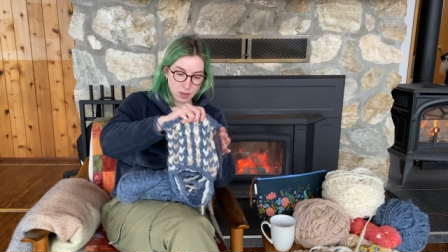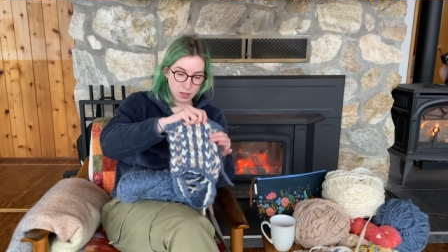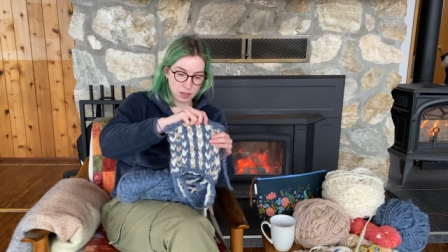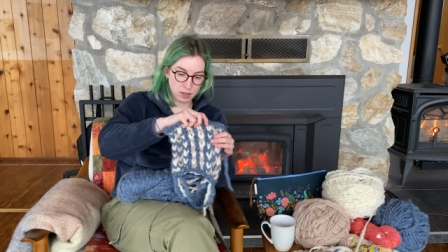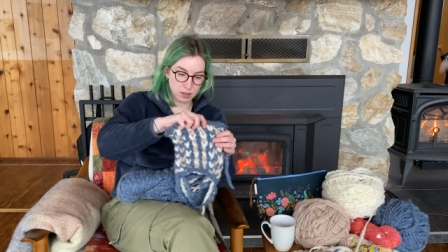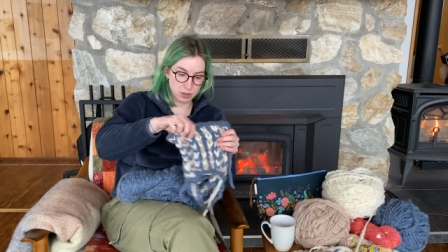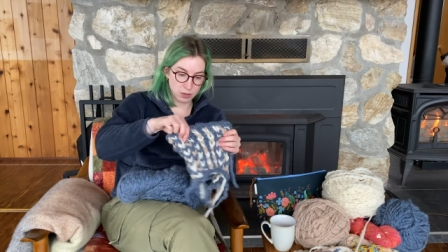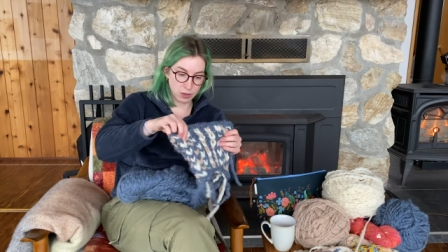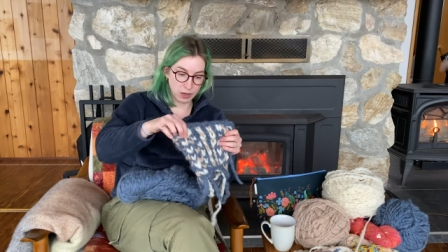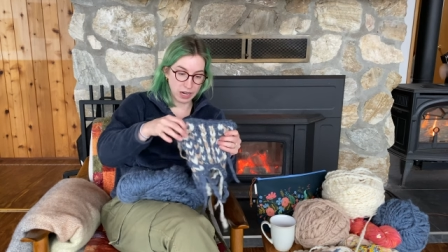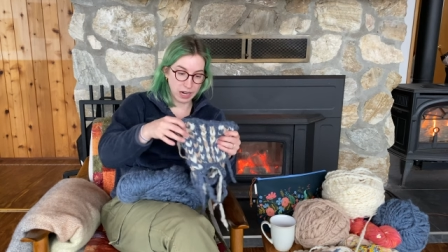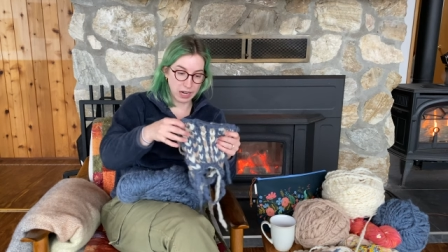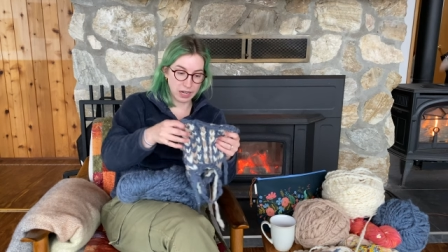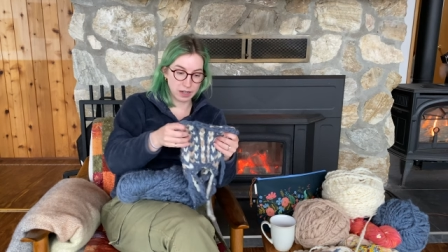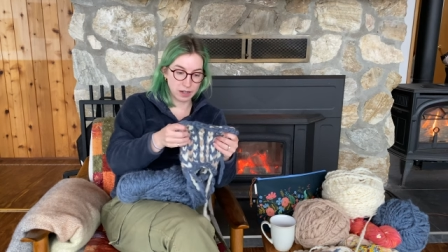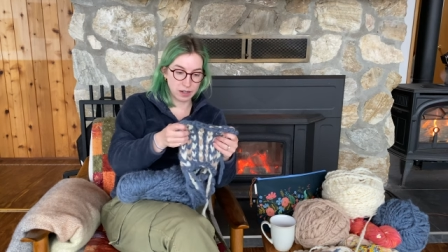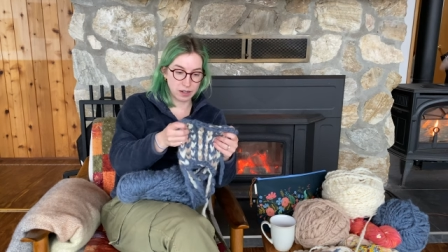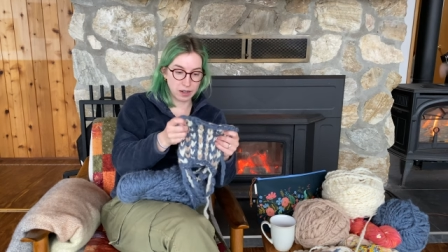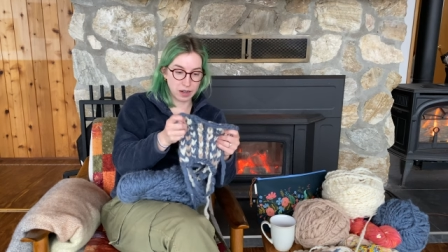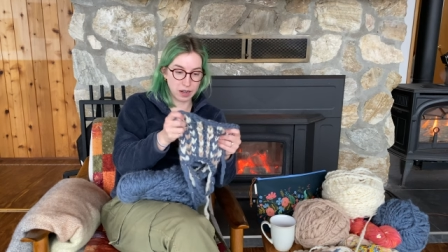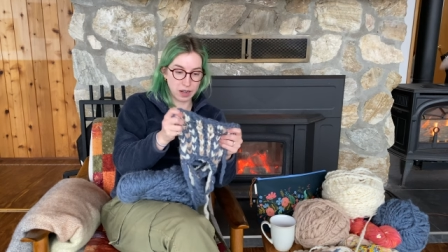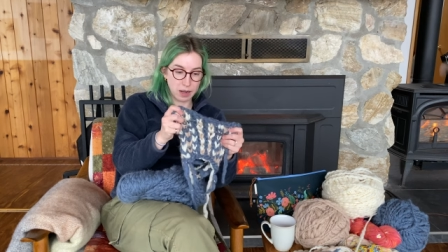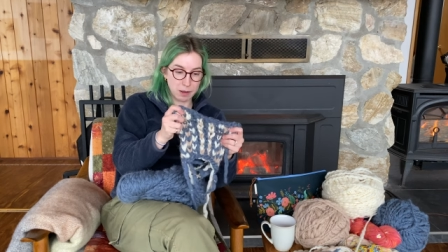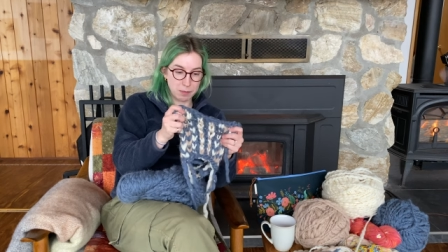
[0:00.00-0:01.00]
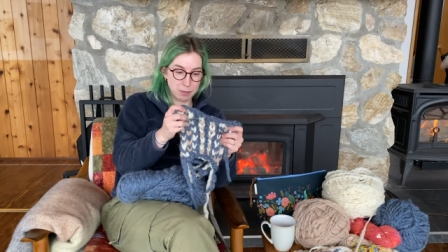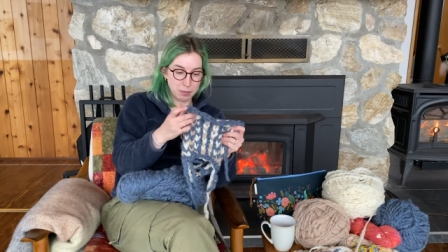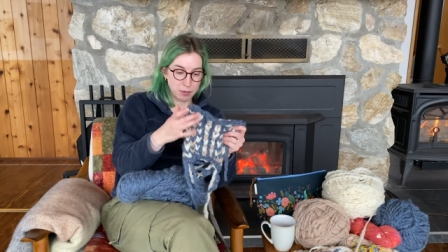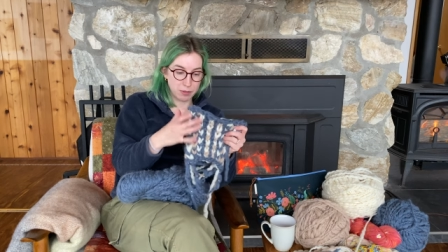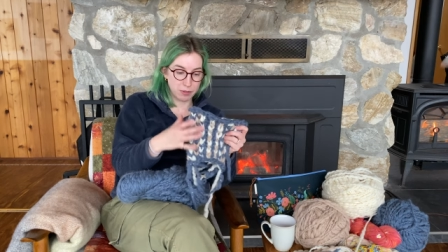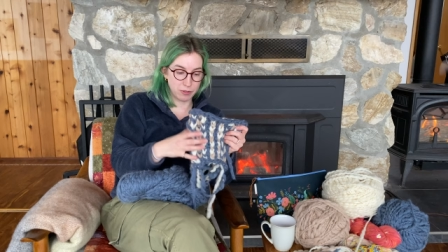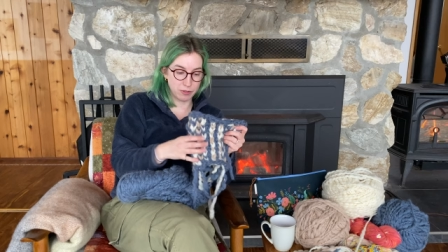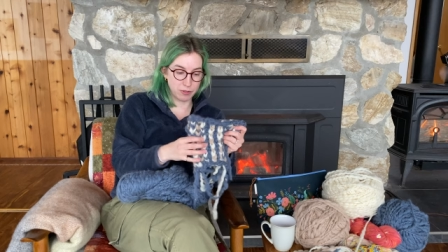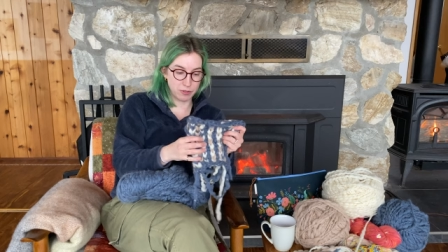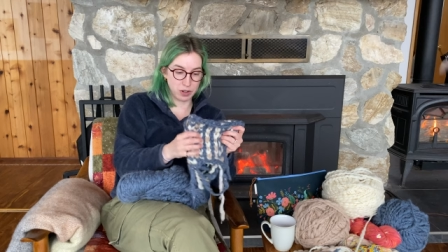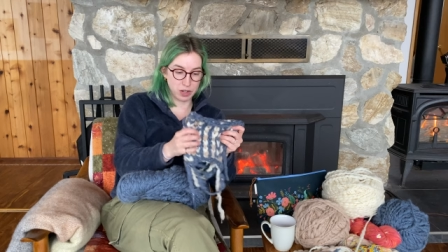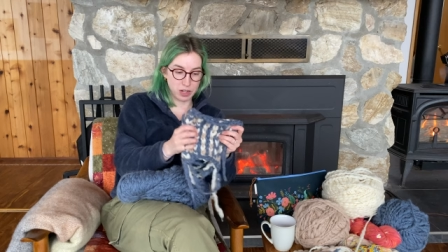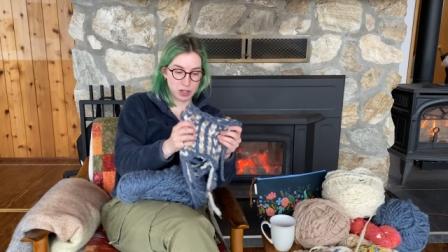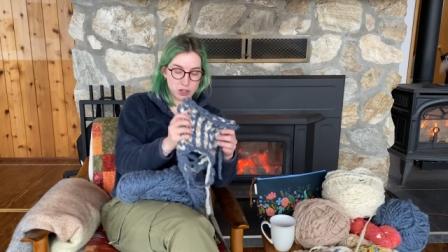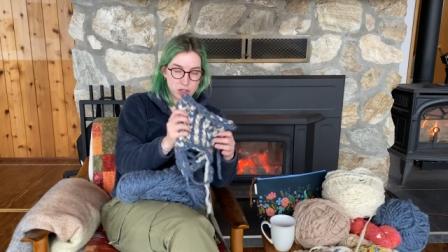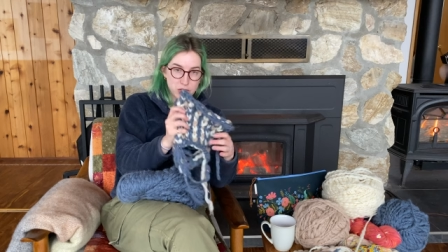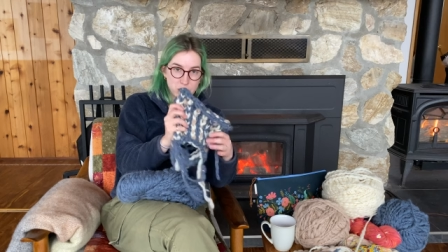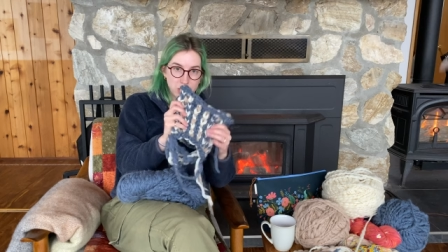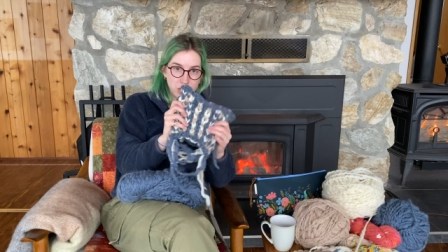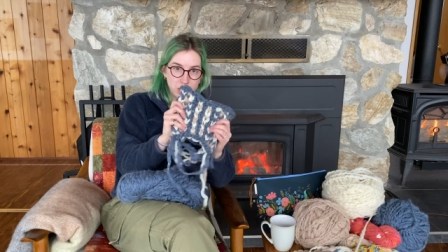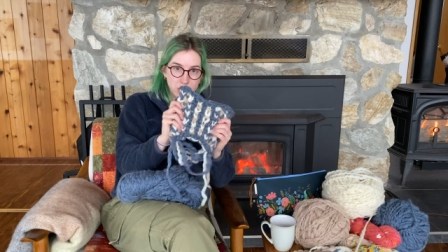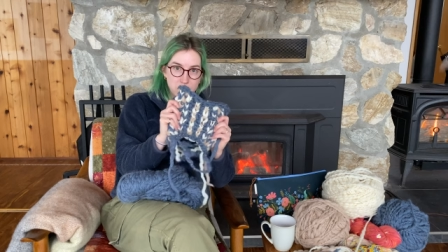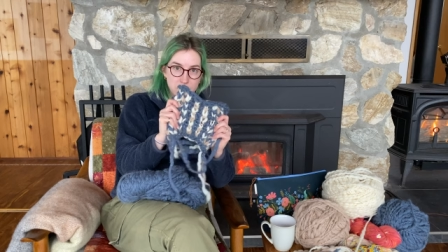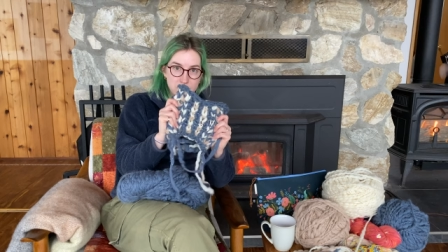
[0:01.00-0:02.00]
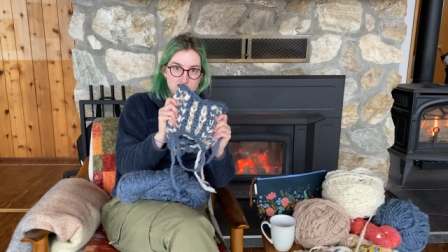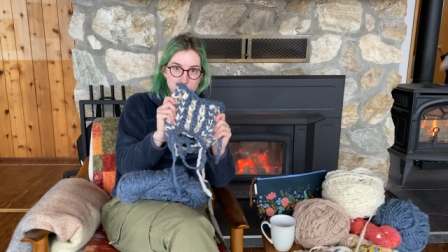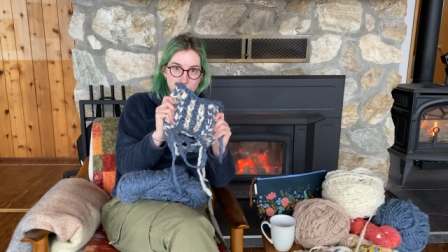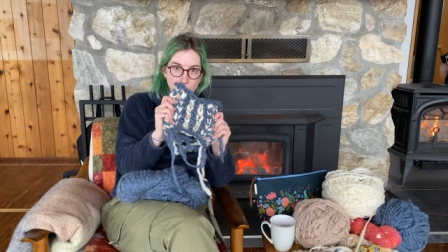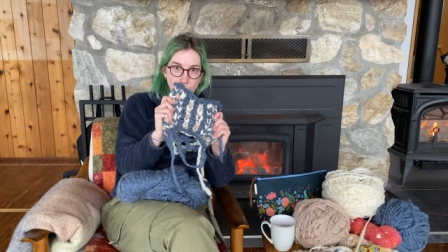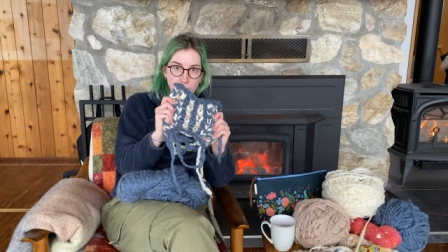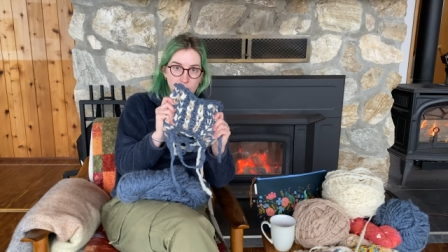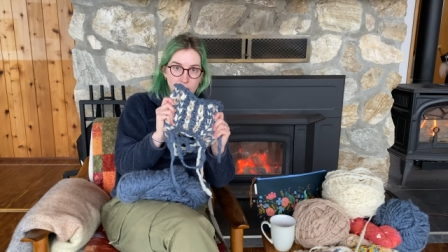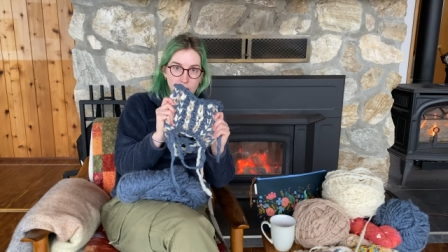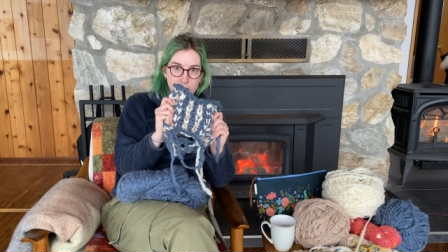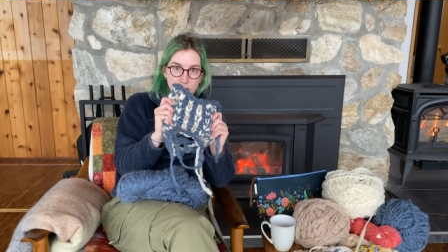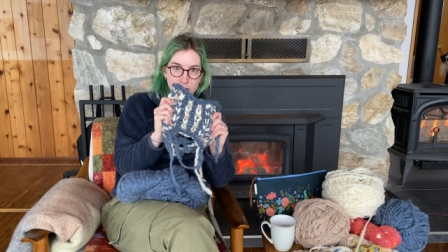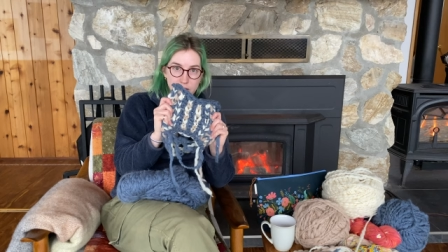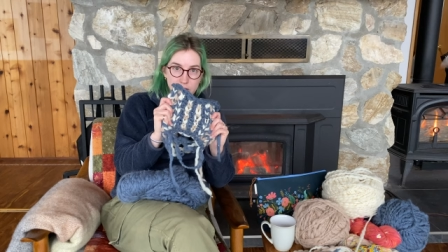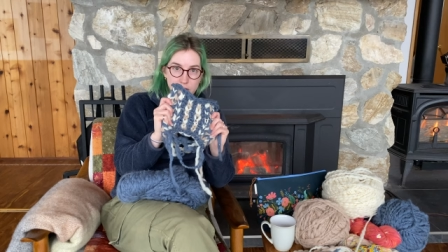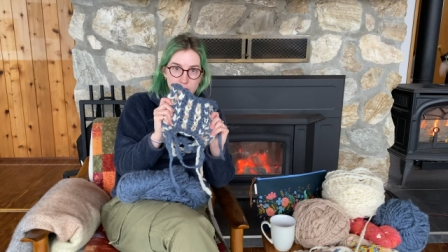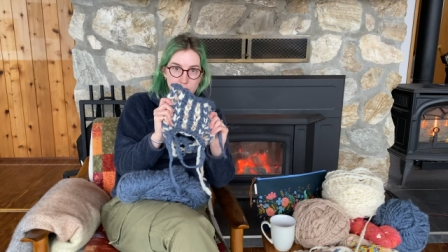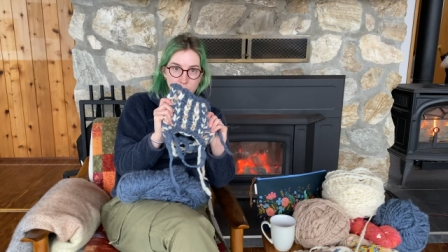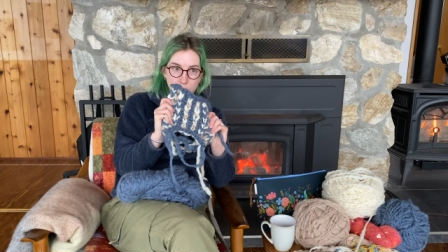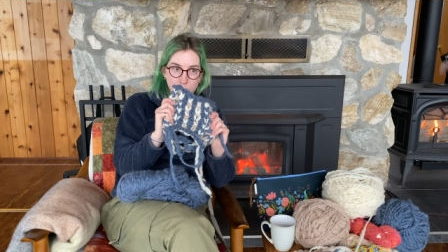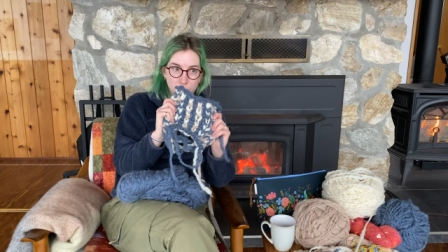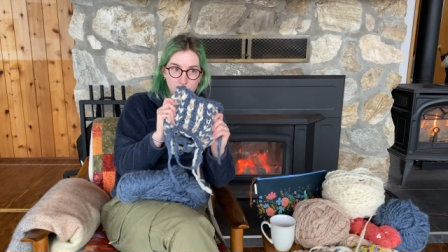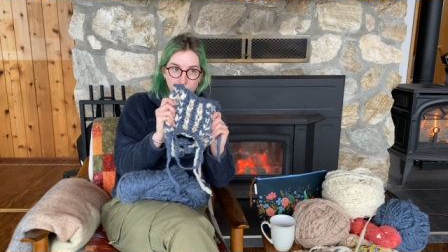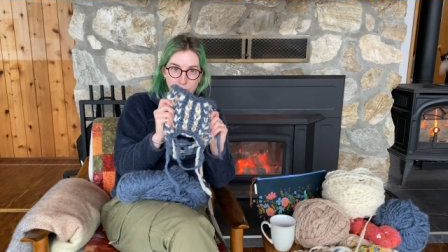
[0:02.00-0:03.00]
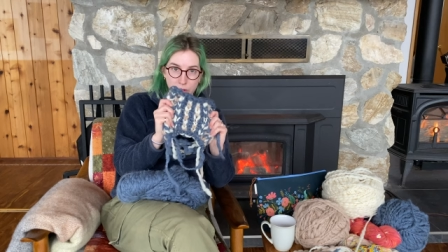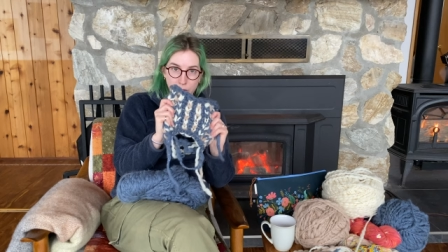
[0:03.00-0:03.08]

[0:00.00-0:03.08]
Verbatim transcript: So I ended up finishing the swatch over the